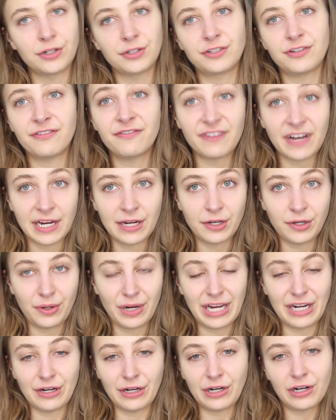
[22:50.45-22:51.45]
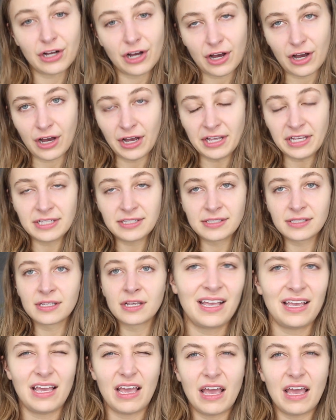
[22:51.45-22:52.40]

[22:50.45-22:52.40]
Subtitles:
or to fight a greater cause.